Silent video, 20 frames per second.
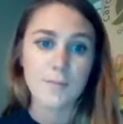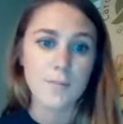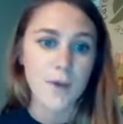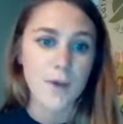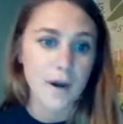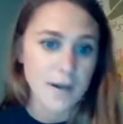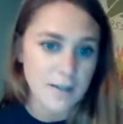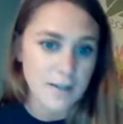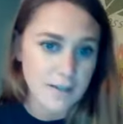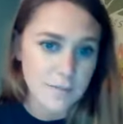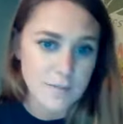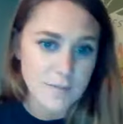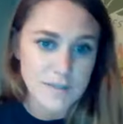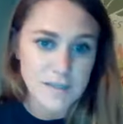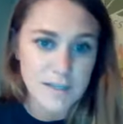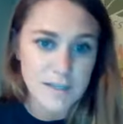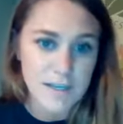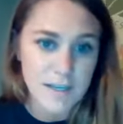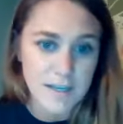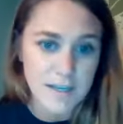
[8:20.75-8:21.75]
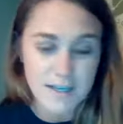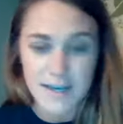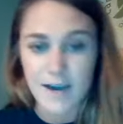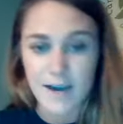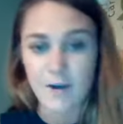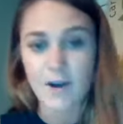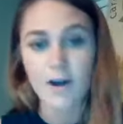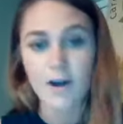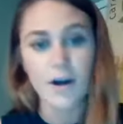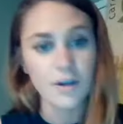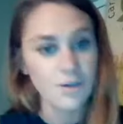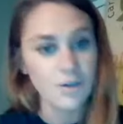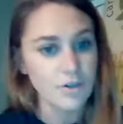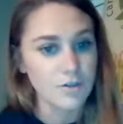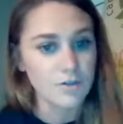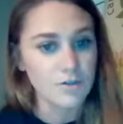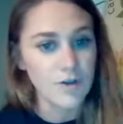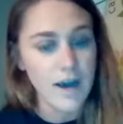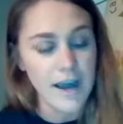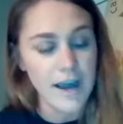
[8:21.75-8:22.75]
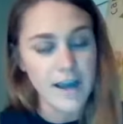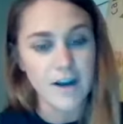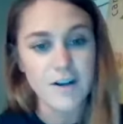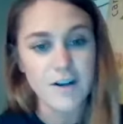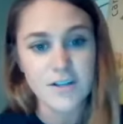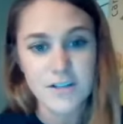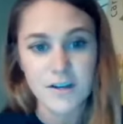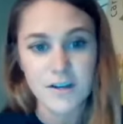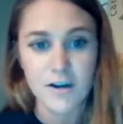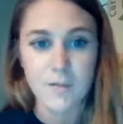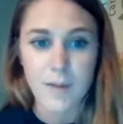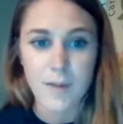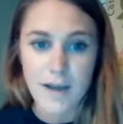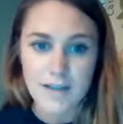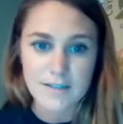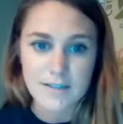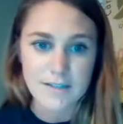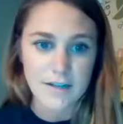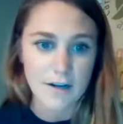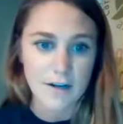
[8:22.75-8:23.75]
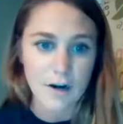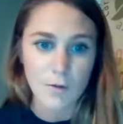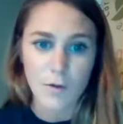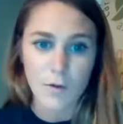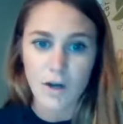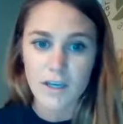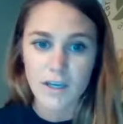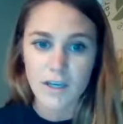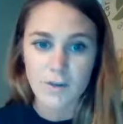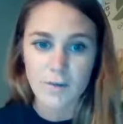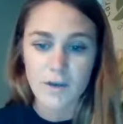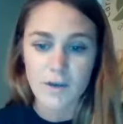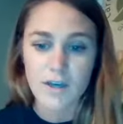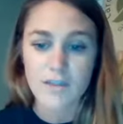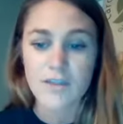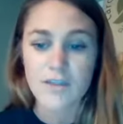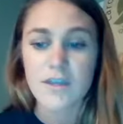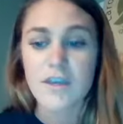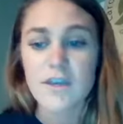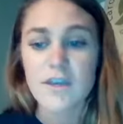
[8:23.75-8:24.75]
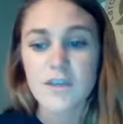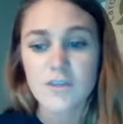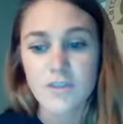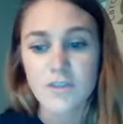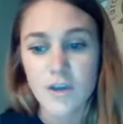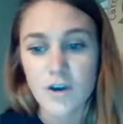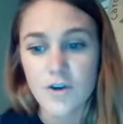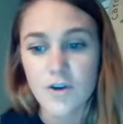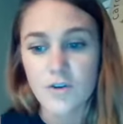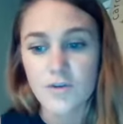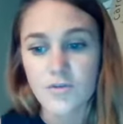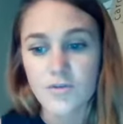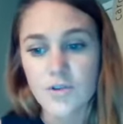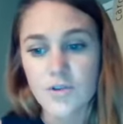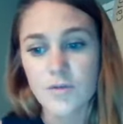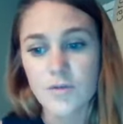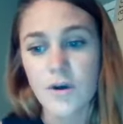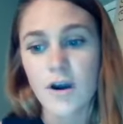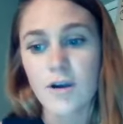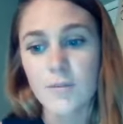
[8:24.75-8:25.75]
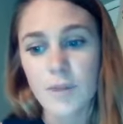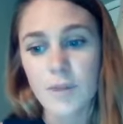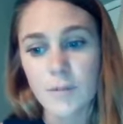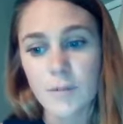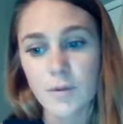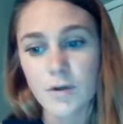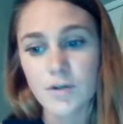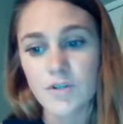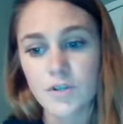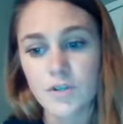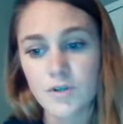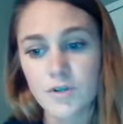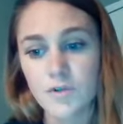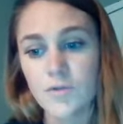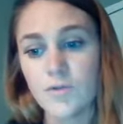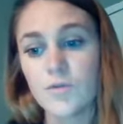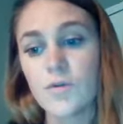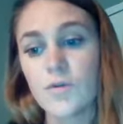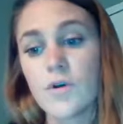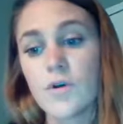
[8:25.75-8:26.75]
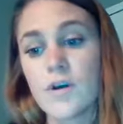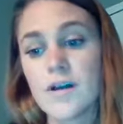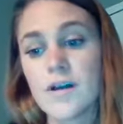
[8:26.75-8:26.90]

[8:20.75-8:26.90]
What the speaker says: Mark Dempsey and now a new hire, Sarah Bostick, are working with those who are members who